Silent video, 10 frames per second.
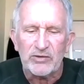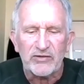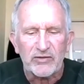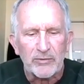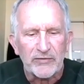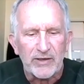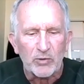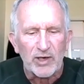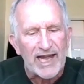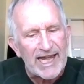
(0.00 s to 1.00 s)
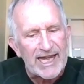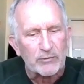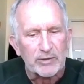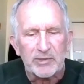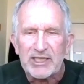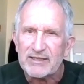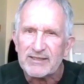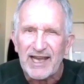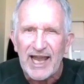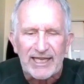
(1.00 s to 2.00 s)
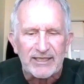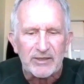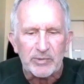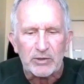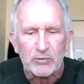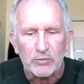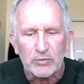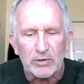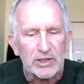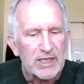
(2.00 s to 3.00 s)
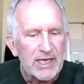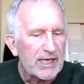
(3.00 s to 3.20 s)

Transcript: and some of them were angry because they hated to be cruel,